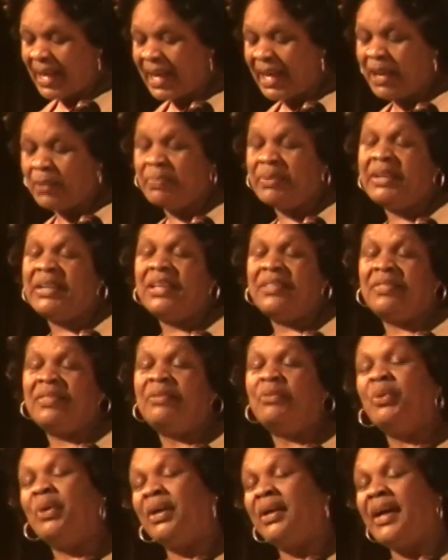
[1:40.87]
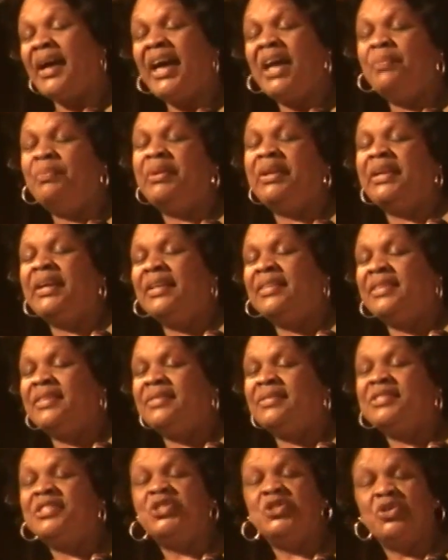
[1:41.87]
I had been at
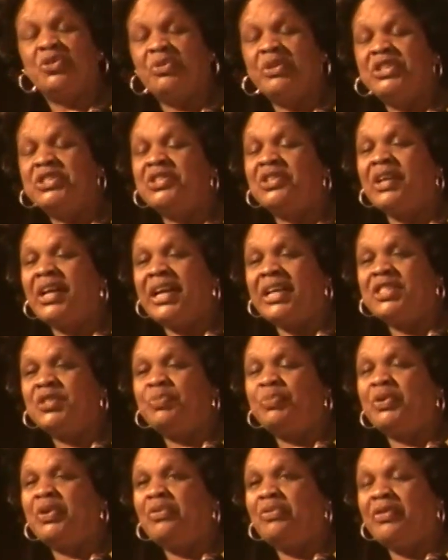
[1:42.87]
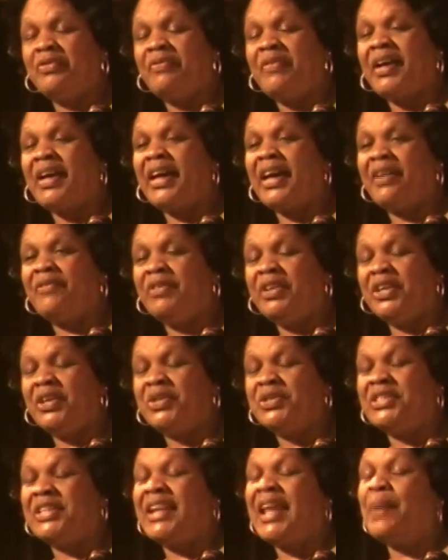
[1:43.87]
Central Regional Hospital for 5
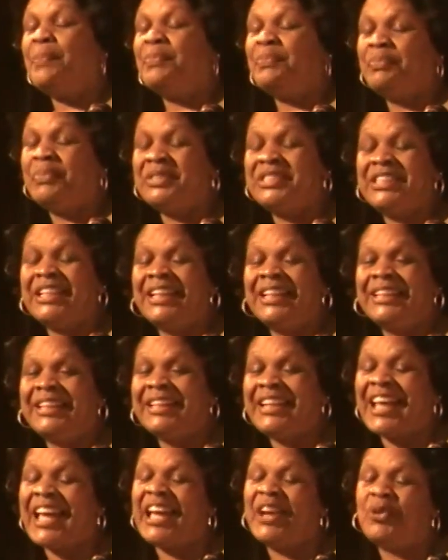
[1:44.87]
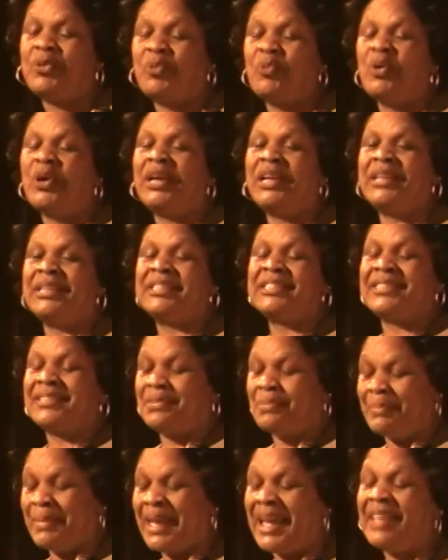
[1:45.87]
years, and that particular night
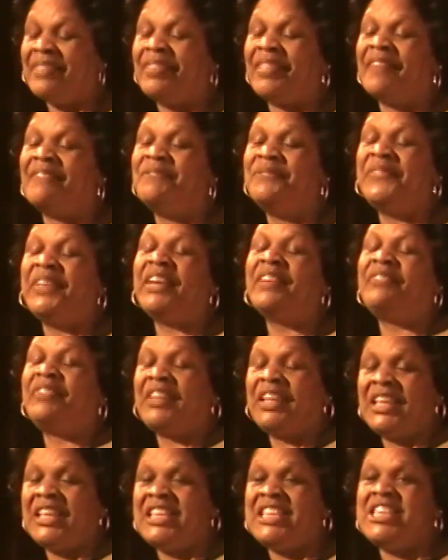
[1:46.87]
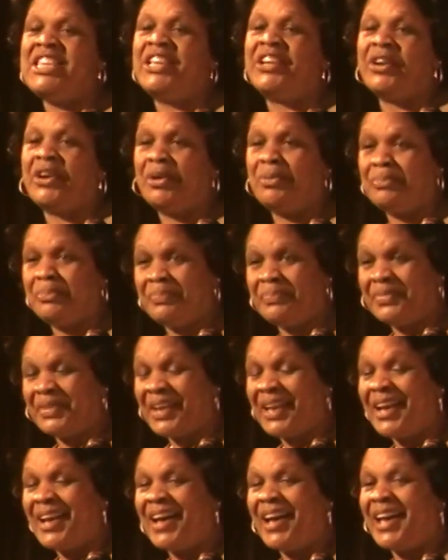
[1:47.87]
made the 5th year.
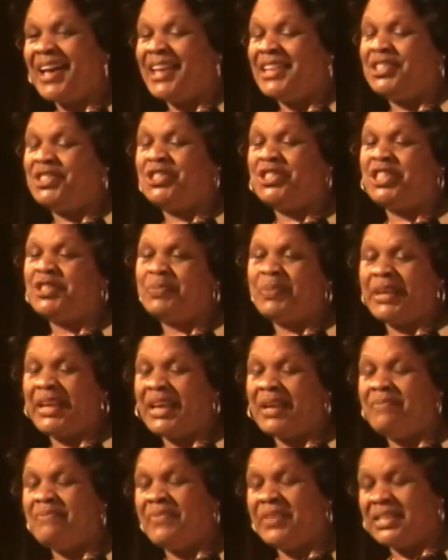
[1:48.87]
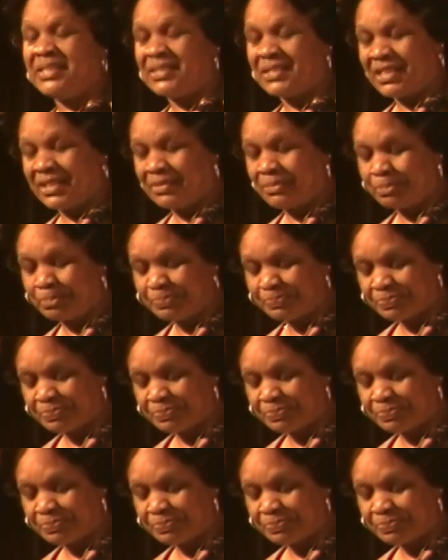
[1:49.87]
I just became vested.